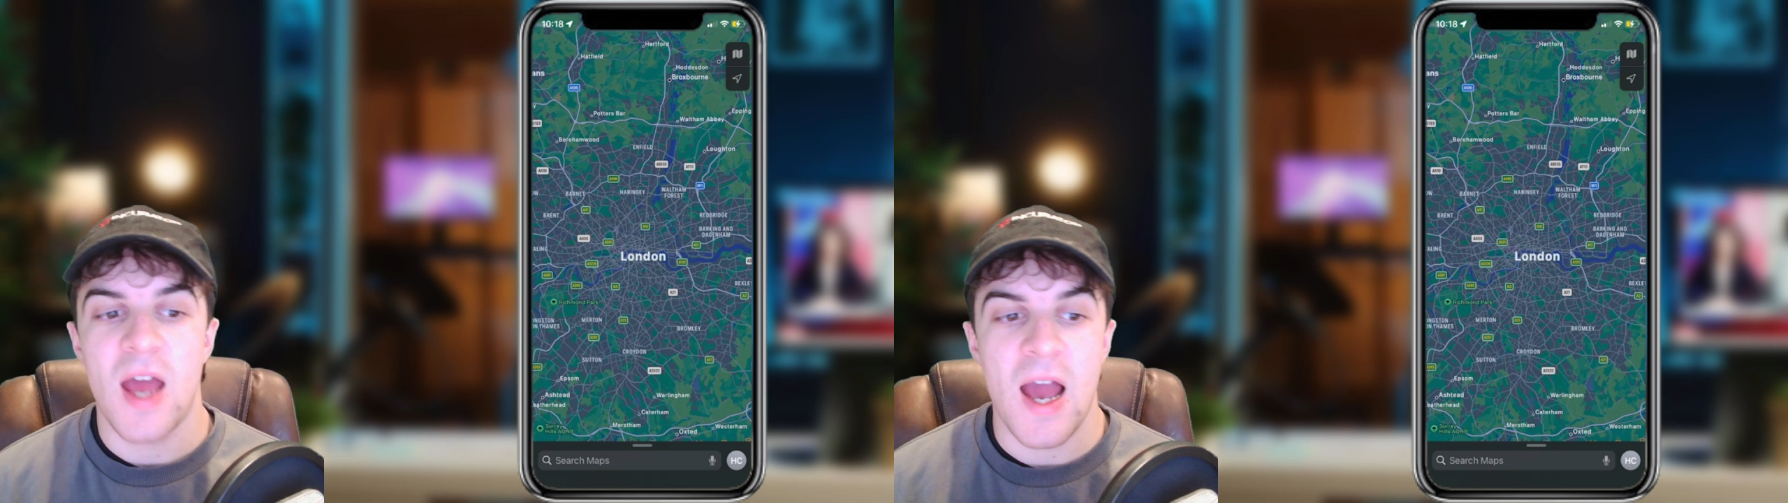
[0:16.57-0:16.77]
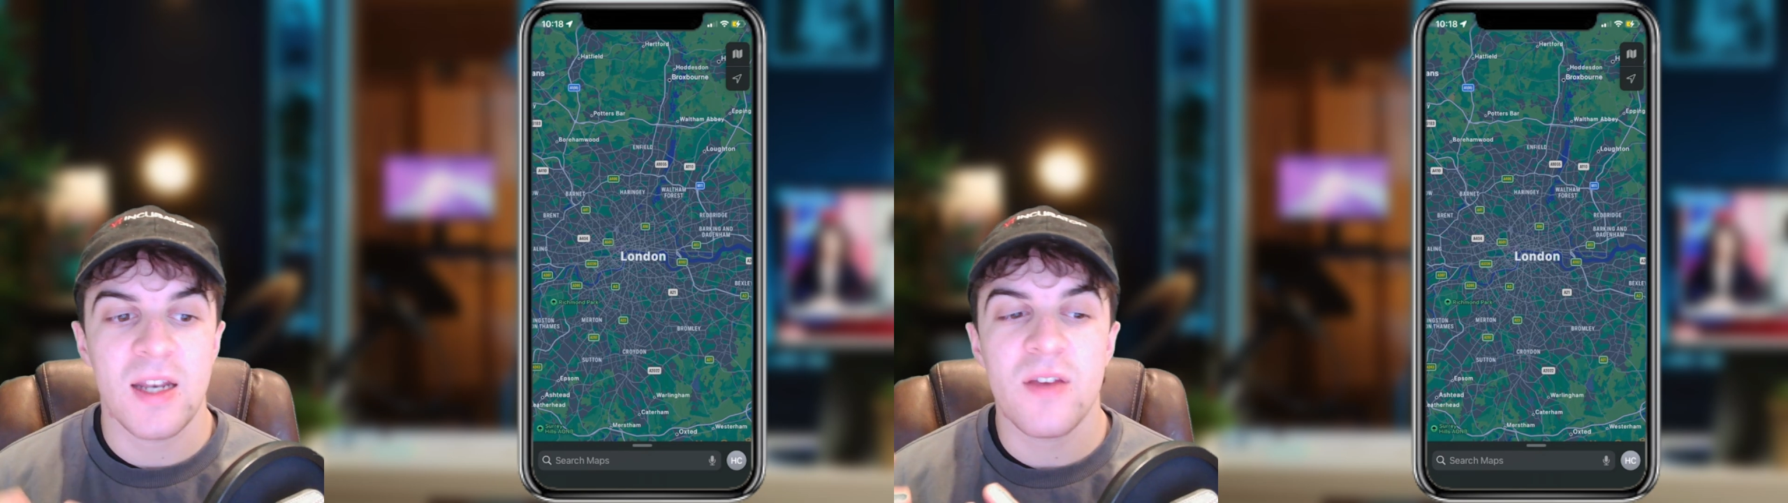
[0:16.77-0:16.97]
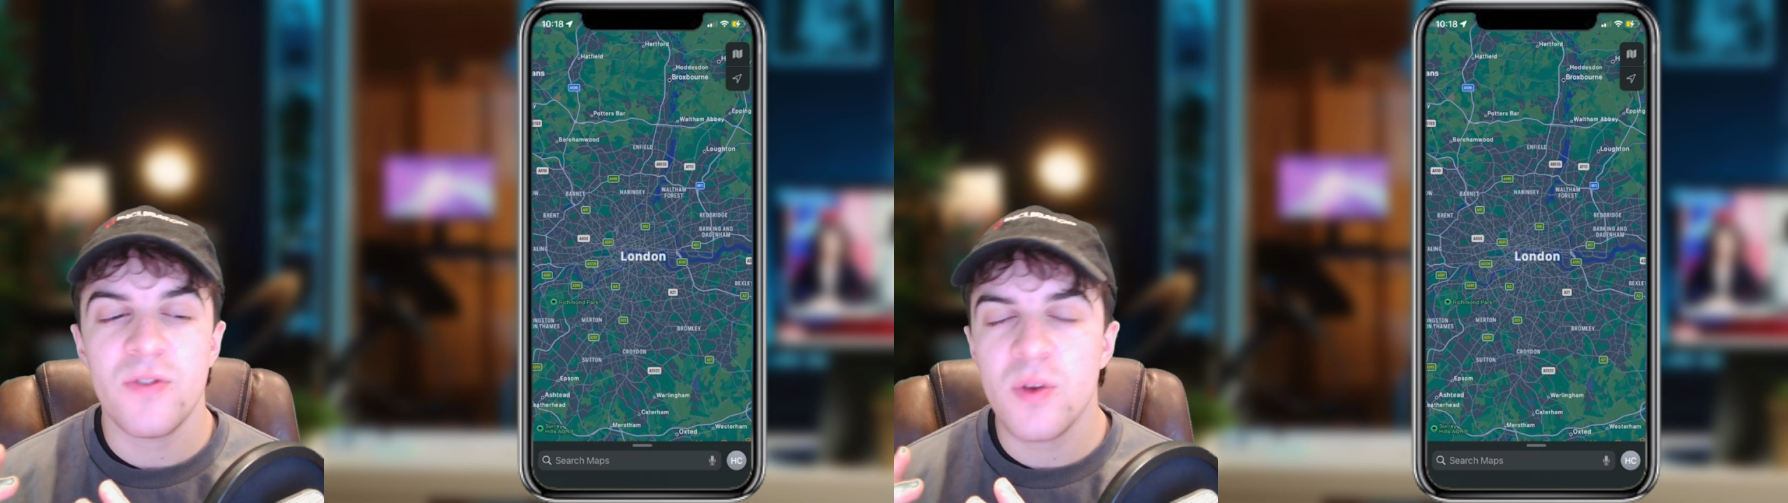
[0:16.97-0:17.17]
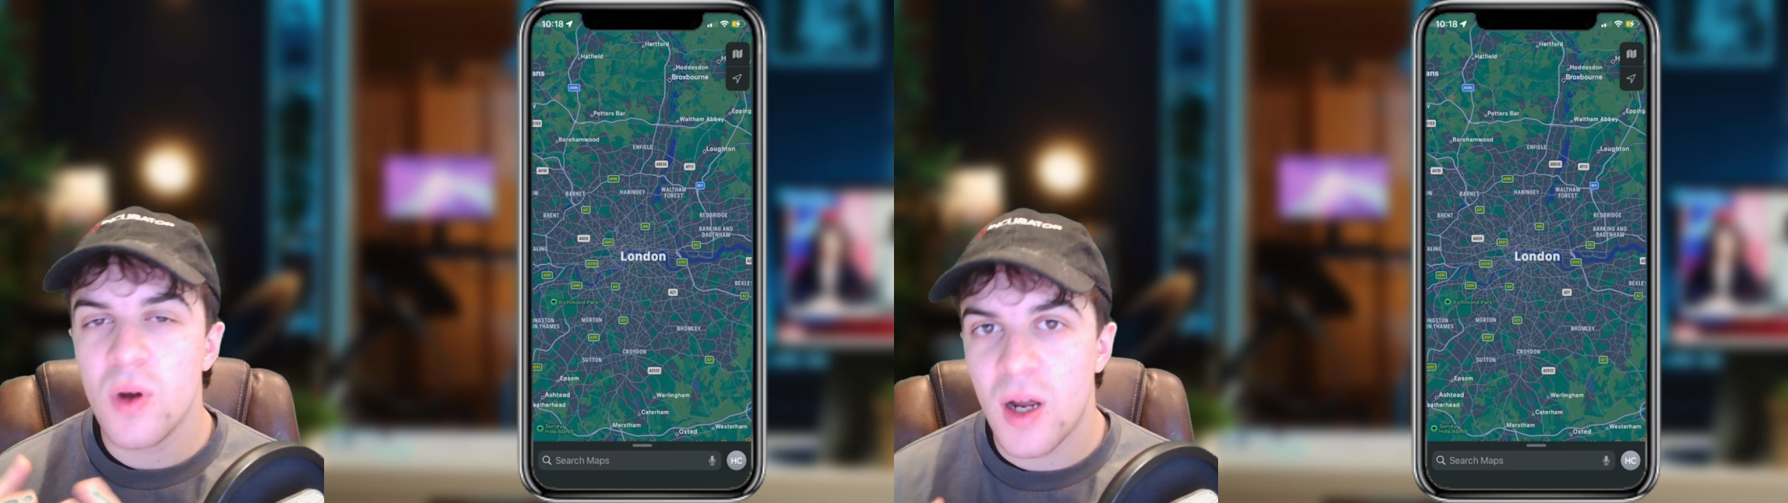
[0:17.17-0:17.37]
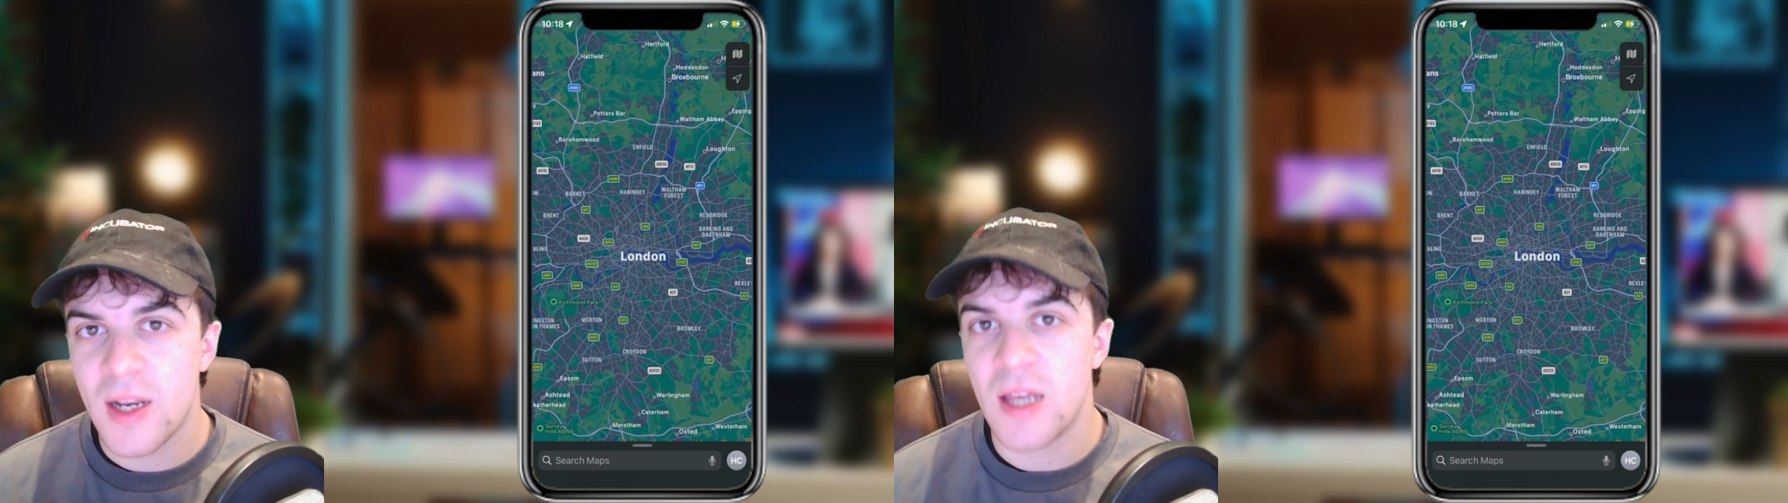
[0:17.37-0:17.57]
And if you
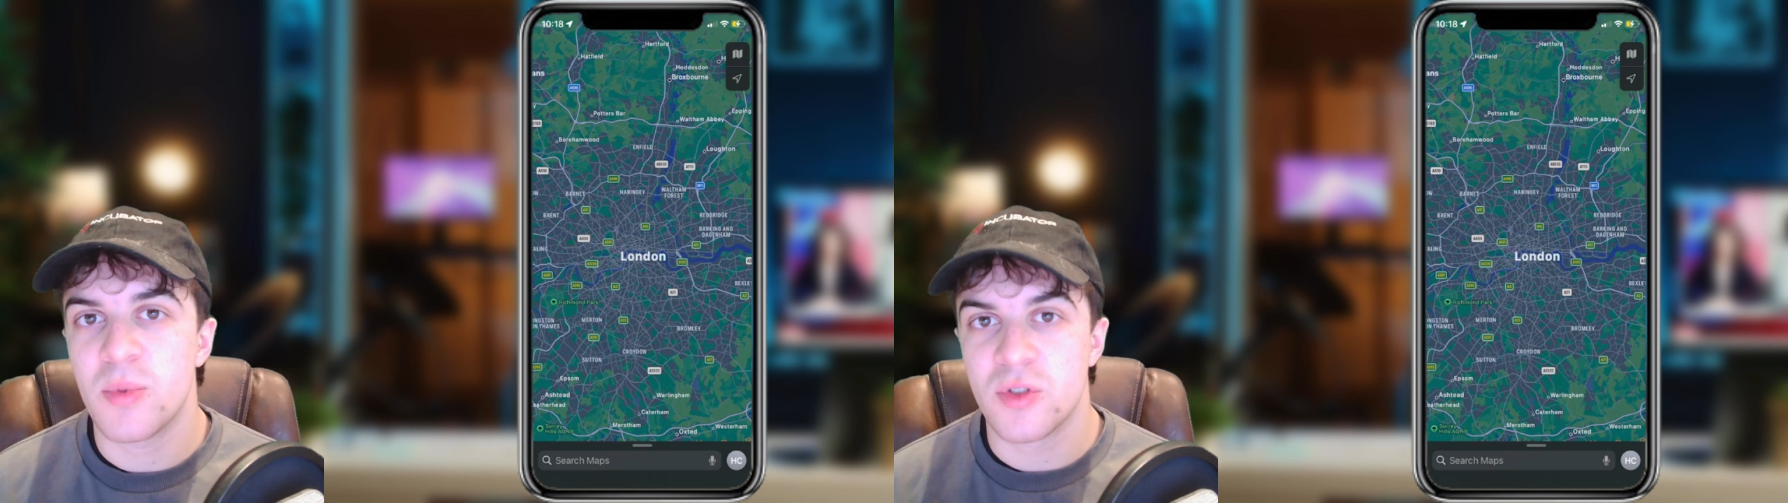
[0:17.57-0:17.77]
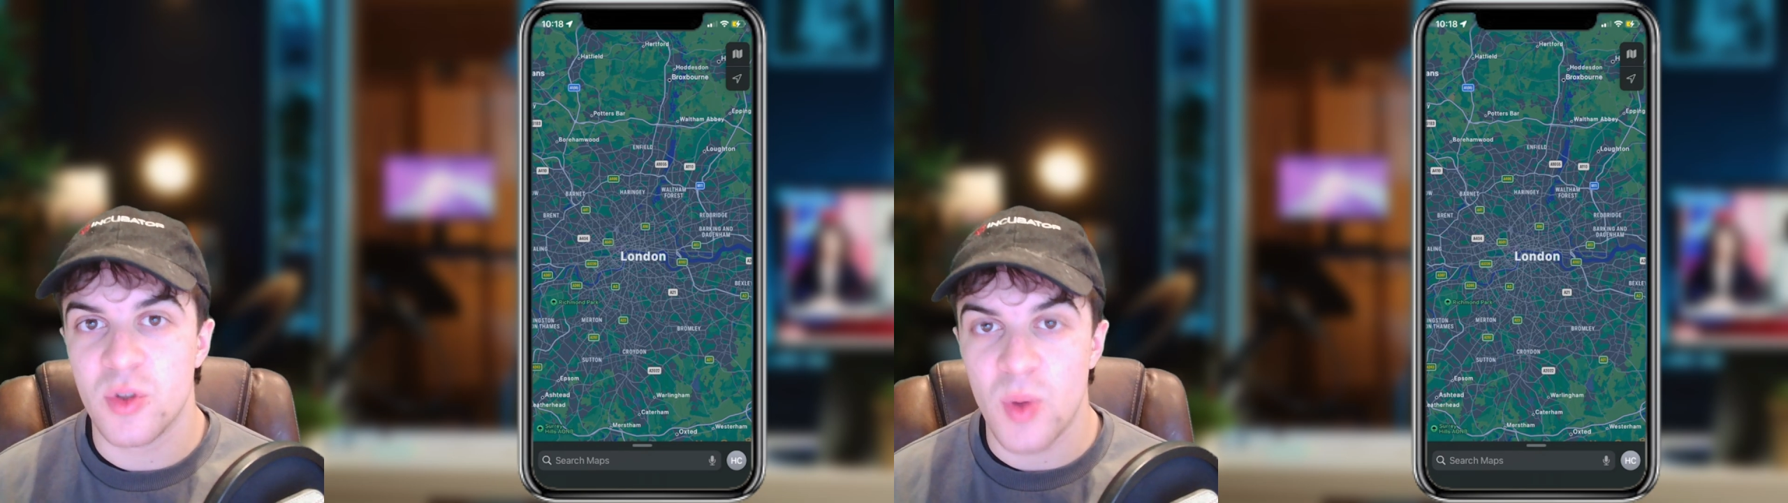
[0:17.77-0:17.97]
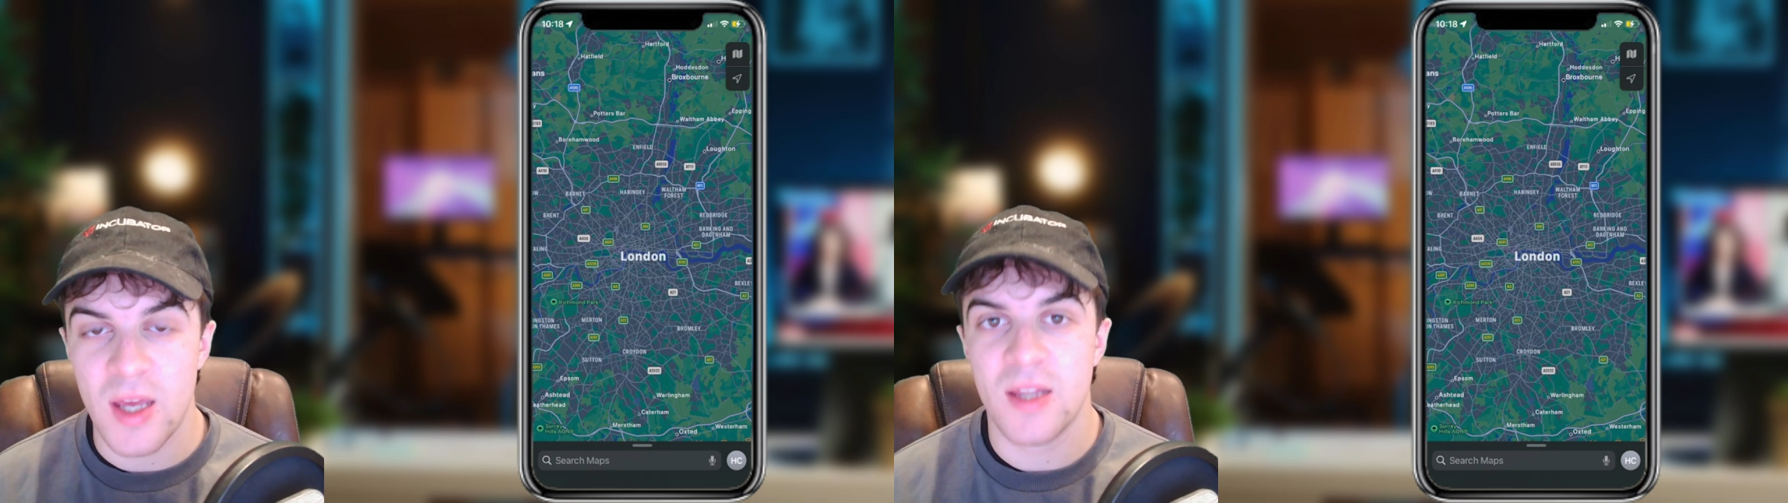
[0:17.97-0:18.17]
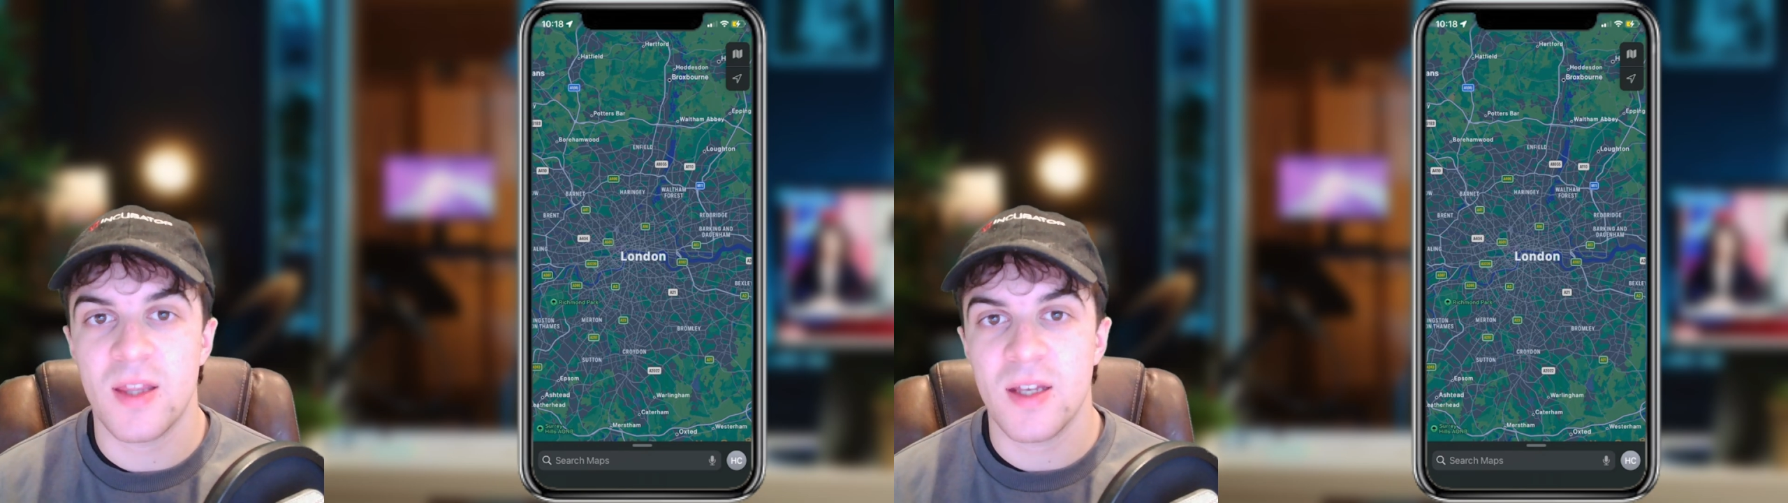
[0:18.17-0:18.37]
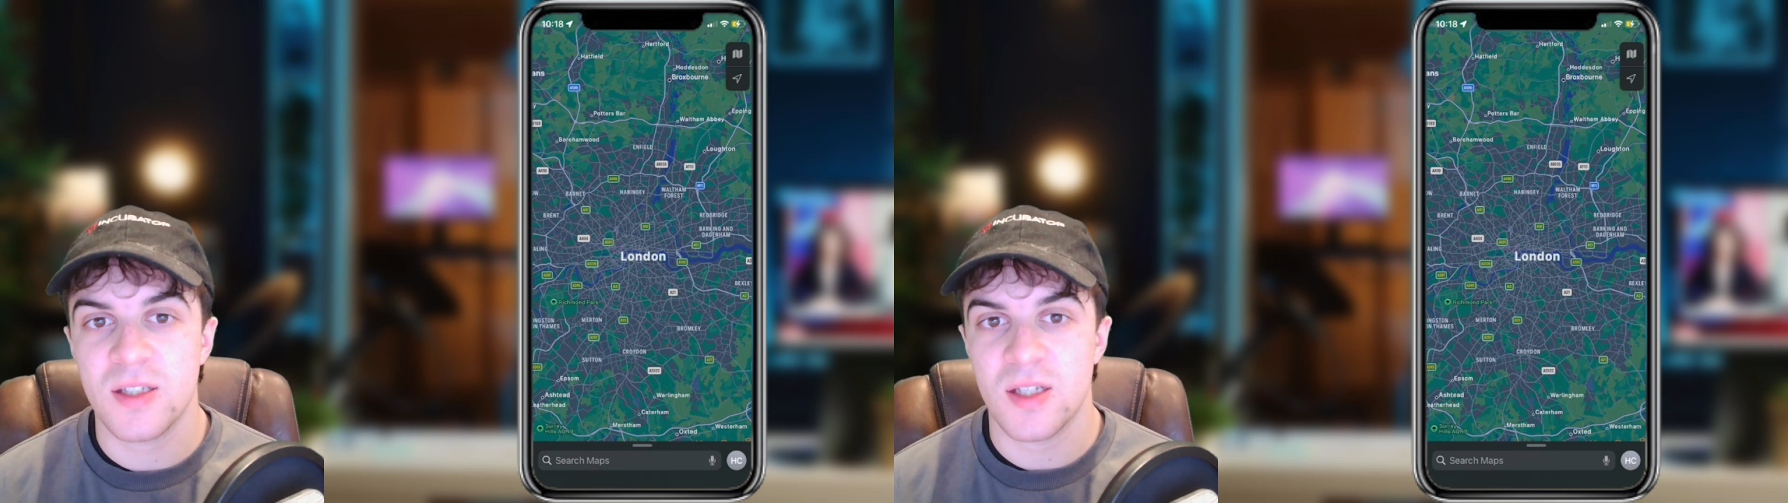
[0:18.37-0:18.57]
are unable to hear
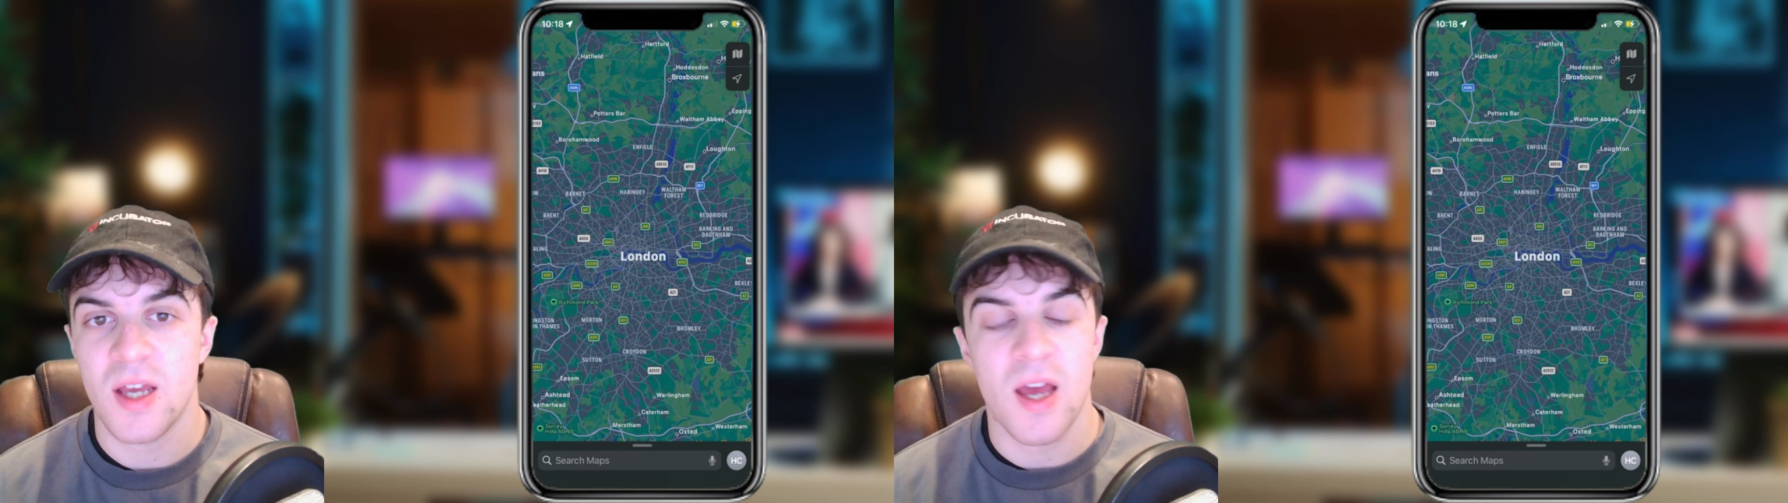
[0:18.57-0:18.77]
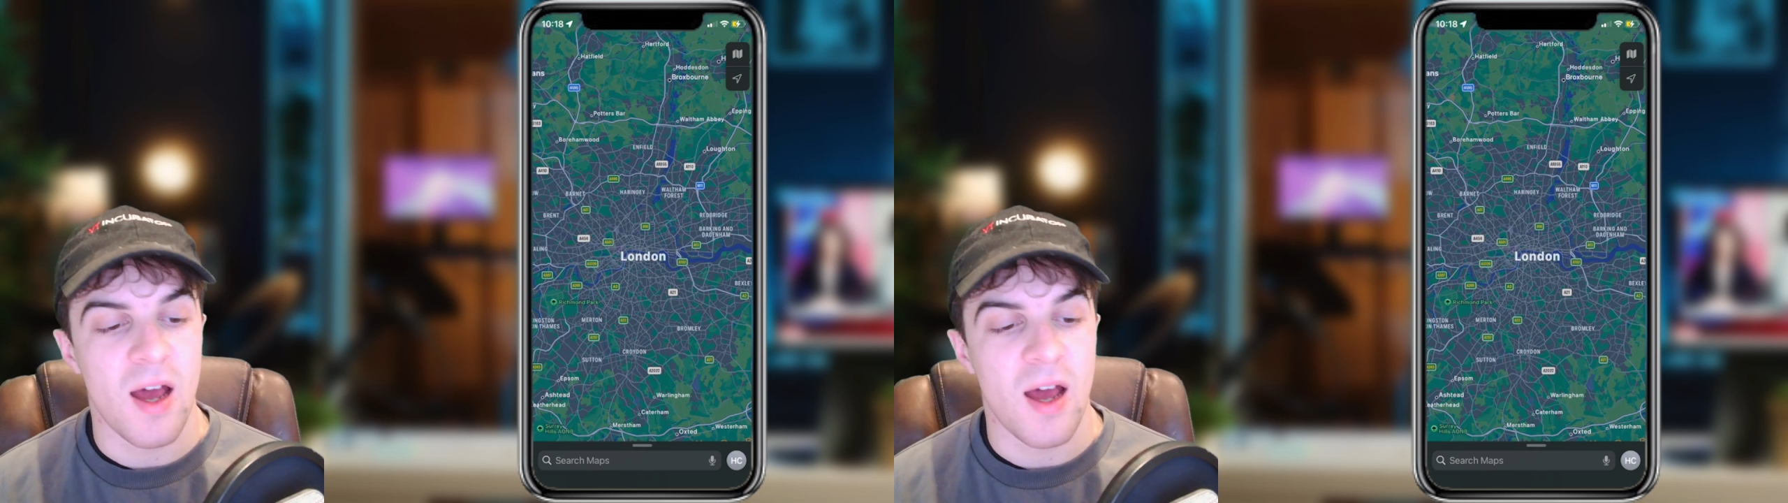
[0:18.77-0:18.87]
this,